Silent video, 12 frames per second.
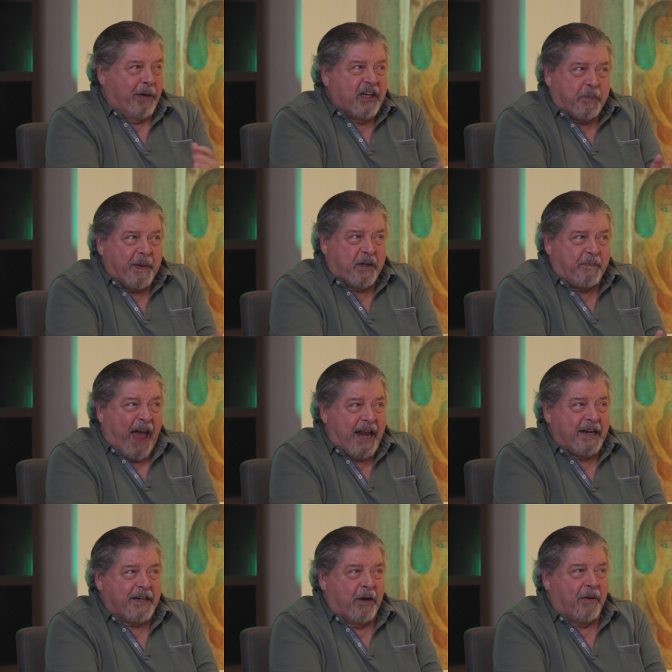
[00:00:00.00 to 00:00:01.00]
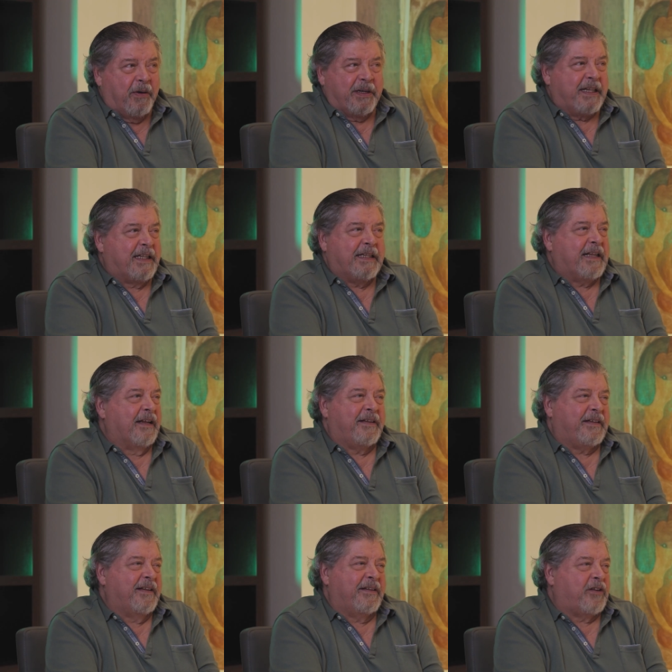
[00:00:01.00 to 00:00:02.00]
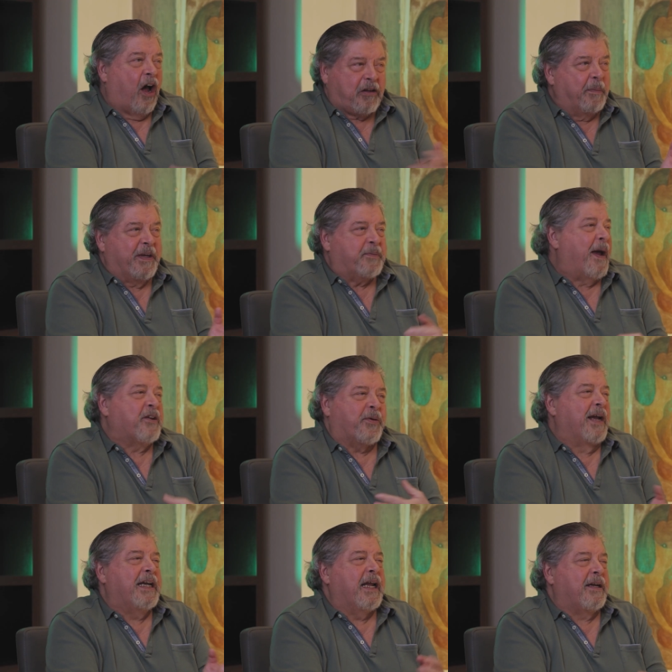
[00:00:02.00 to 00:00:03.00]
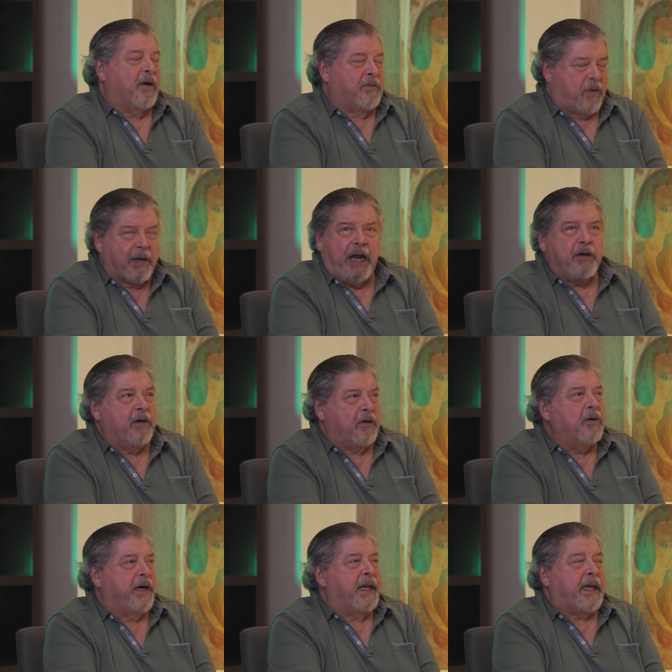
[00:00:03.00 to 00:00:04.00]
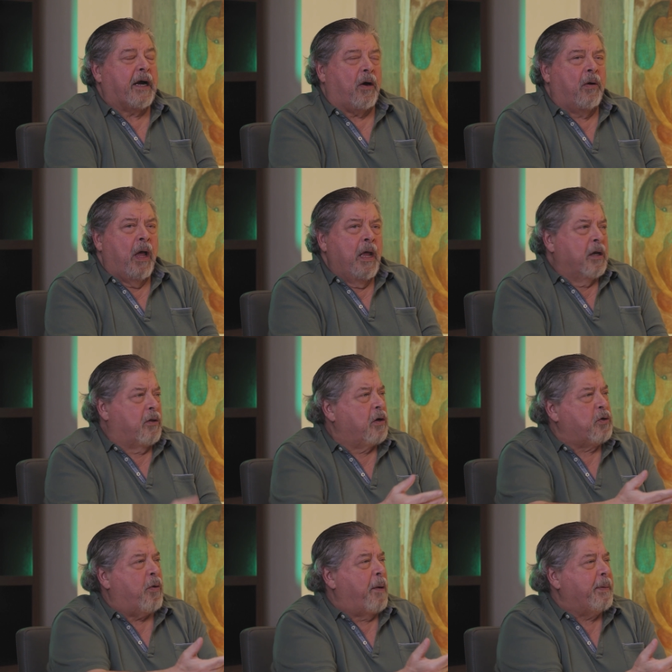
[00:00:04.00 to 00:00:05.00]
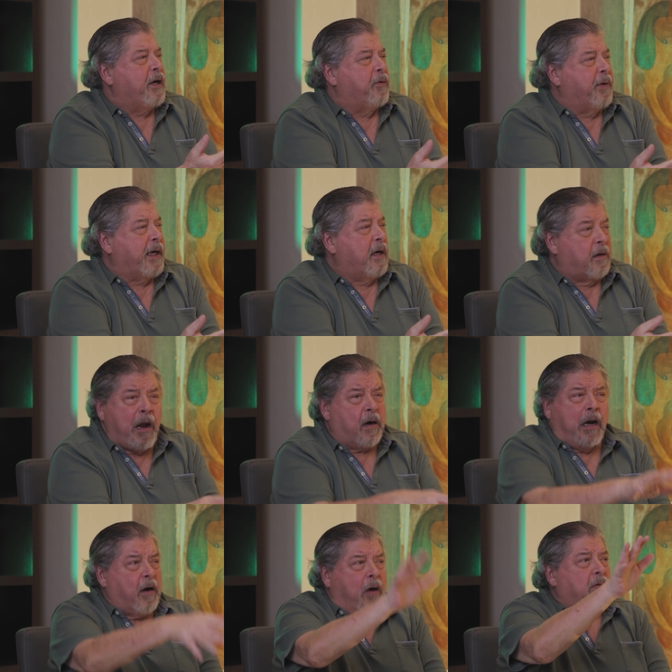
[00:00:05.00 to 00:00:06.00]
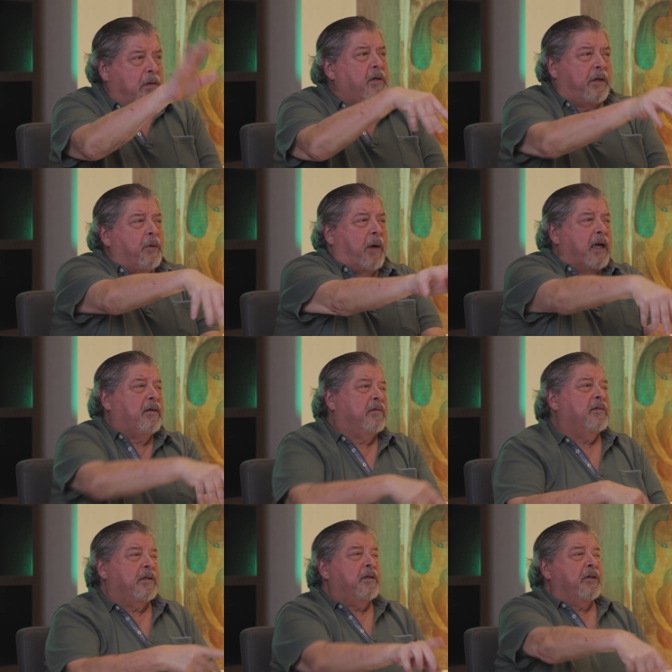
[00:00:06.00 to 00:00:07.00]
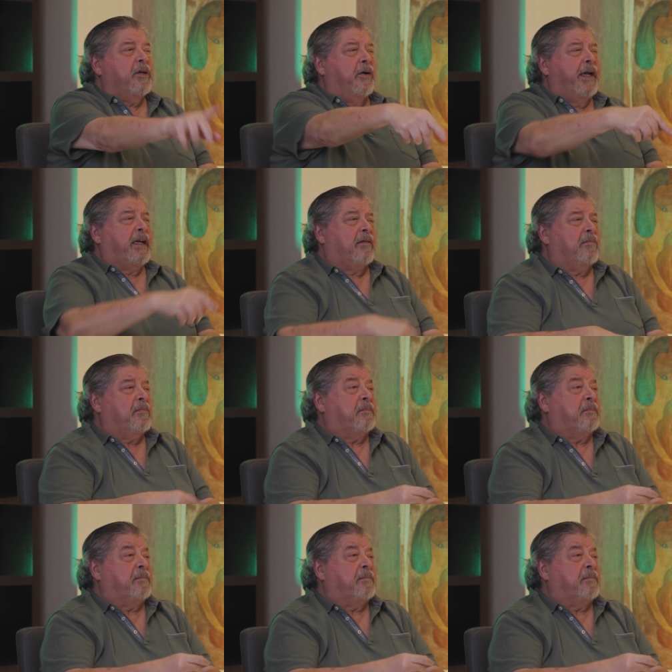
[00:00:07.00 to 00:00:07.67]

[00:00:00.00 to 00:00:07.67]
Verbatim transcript: you can really speak Spanish? I go, talk to me in Spanish. So I did. He goes, okay, you, you're it. I go, don't you want me to read? No, no, no. You're the one. You're, you're